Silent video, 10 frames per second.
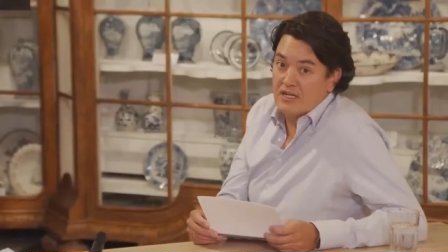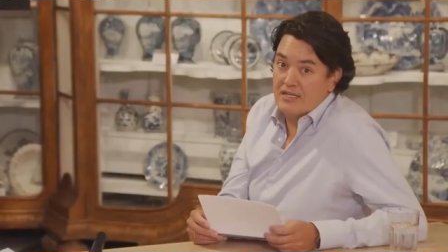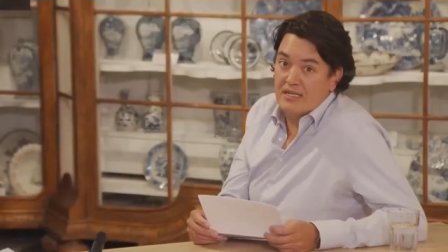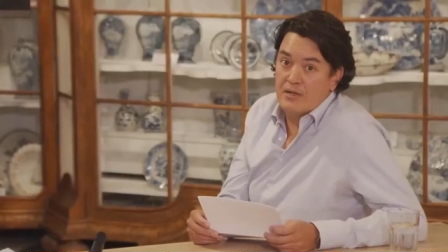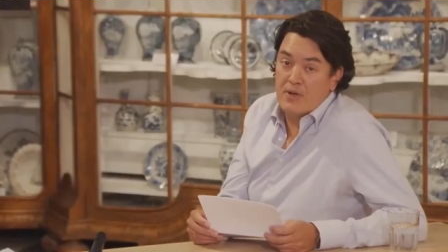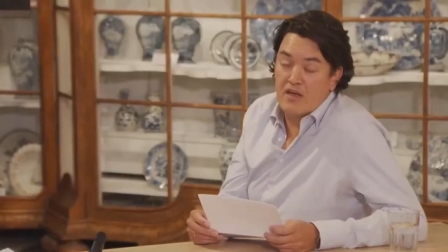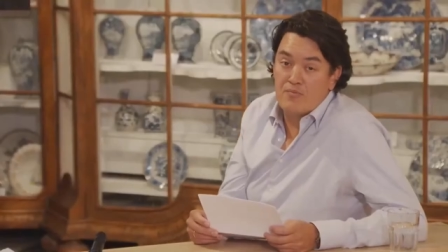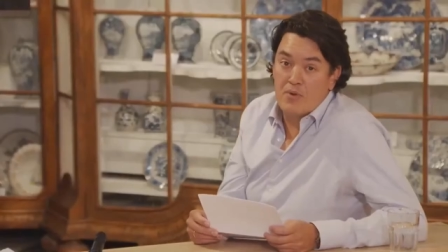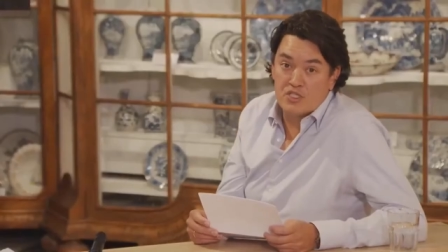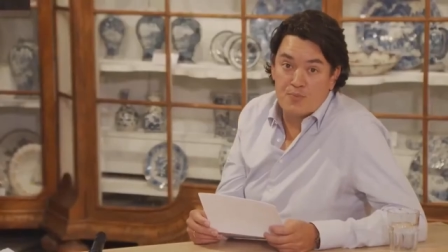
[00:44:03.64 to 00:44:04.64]
idea that we have
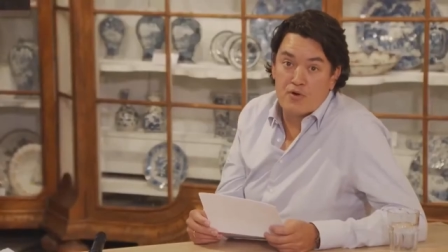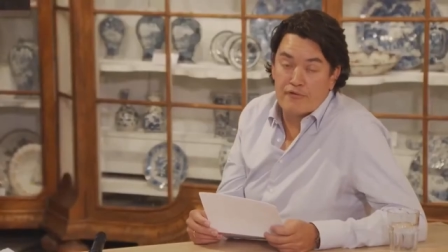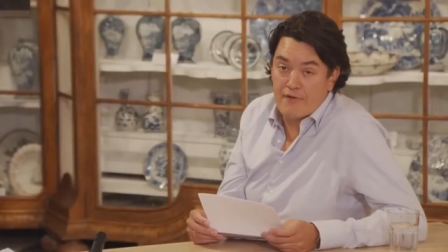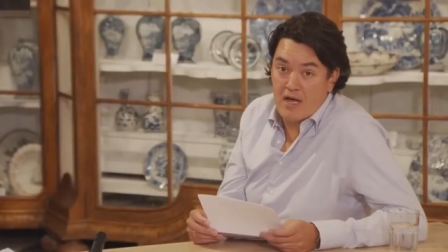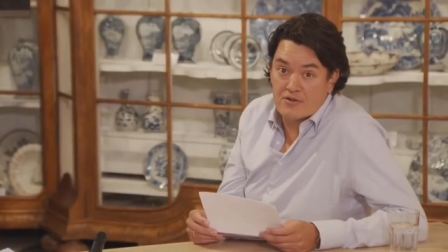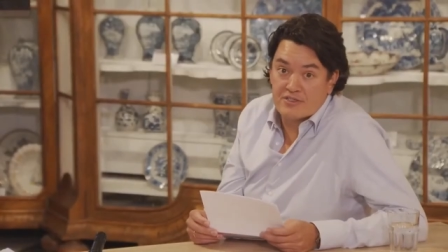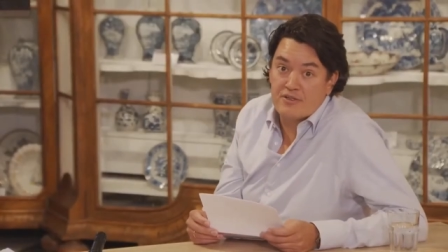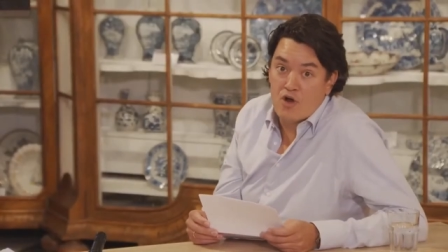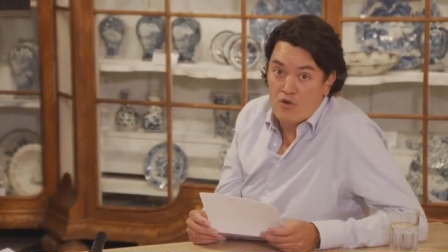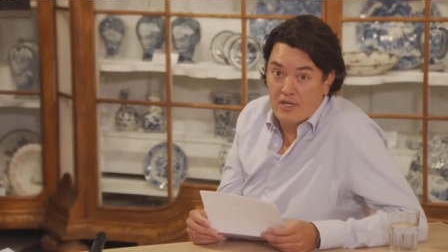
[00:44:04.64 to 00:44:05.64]
much more flowers
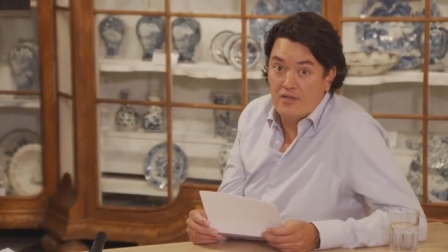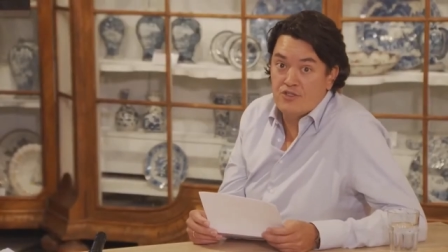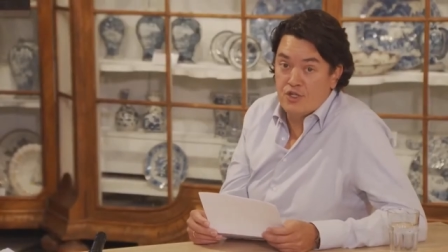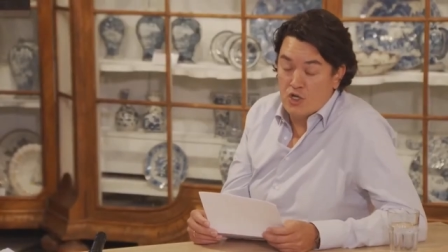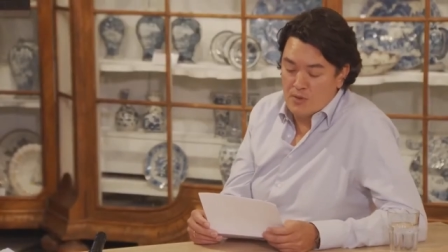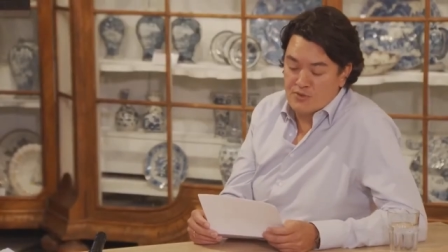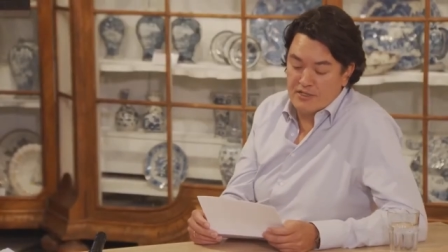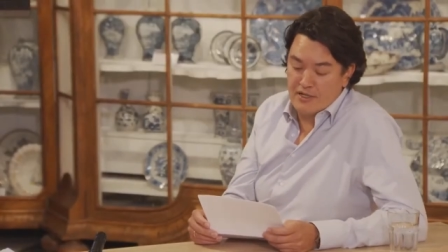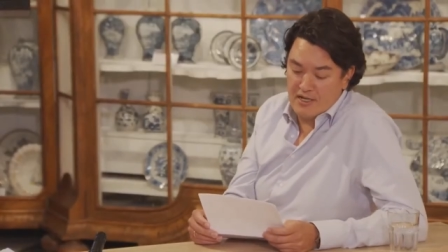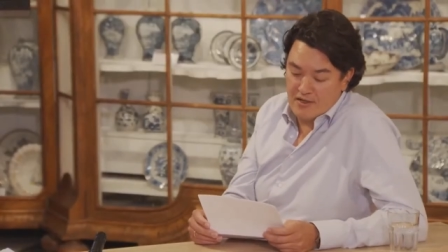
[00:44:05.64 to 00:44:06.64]
than only the tulips
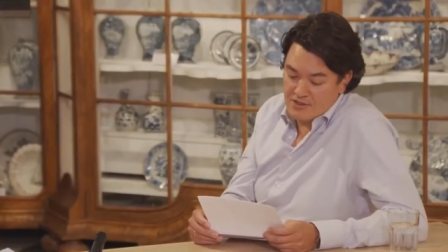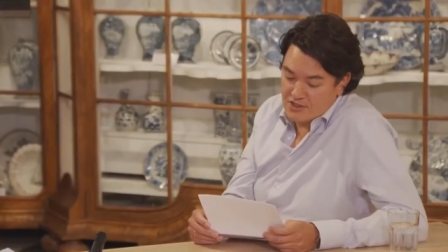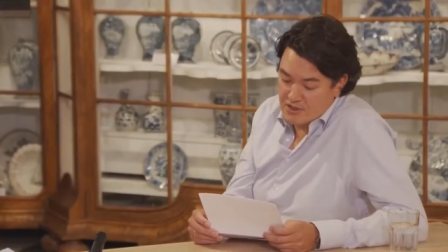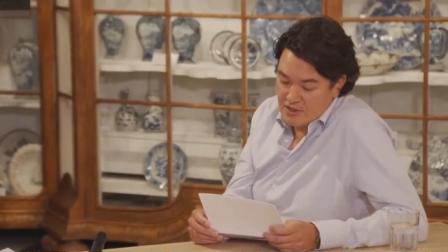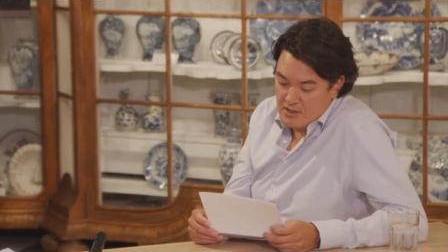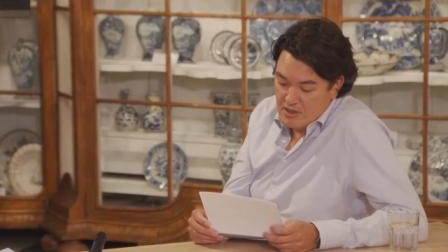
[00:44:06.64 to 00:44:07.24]
in the Netherlands,